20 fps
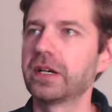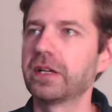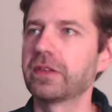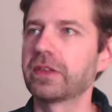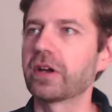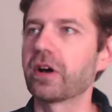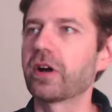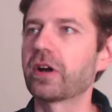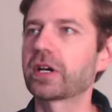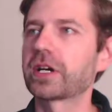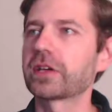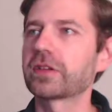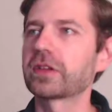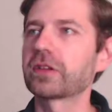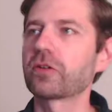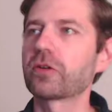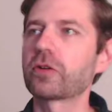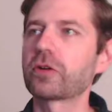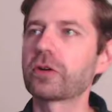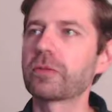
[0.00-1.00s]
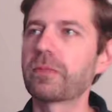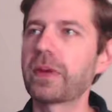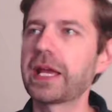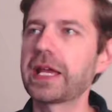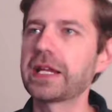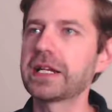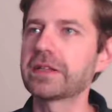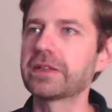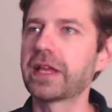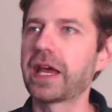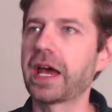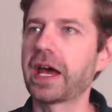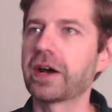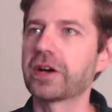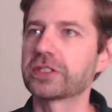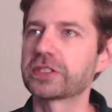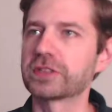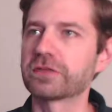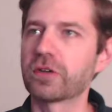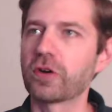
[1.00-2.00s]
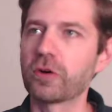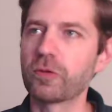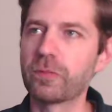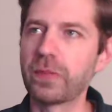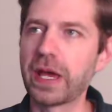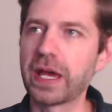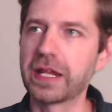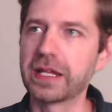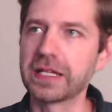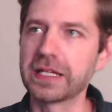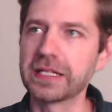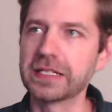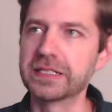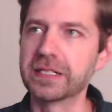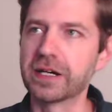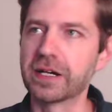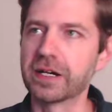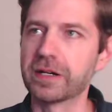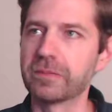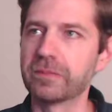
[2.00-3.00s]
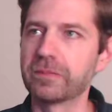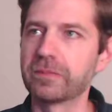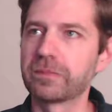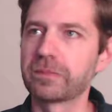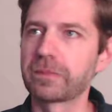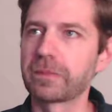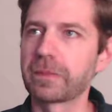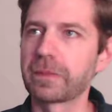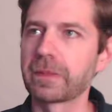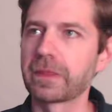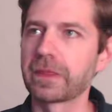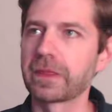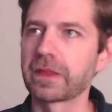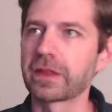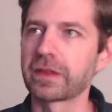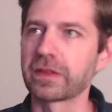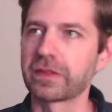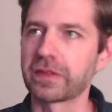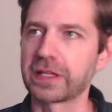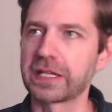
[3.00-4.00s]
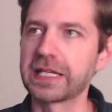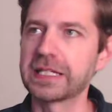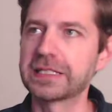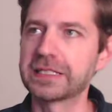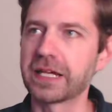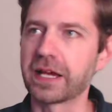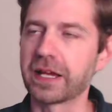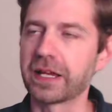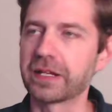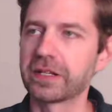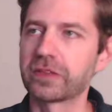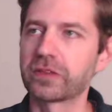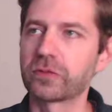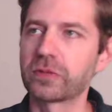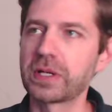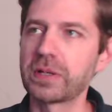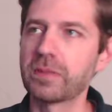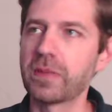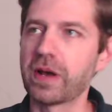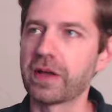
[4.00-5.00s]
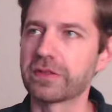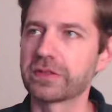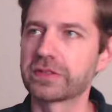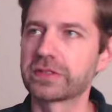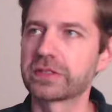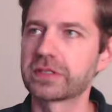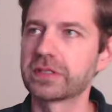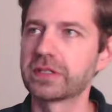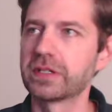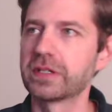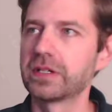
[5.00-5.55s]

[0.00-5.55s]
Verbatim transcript: The ark of the Lord remained in the house of Obed Edom the Gittite three months.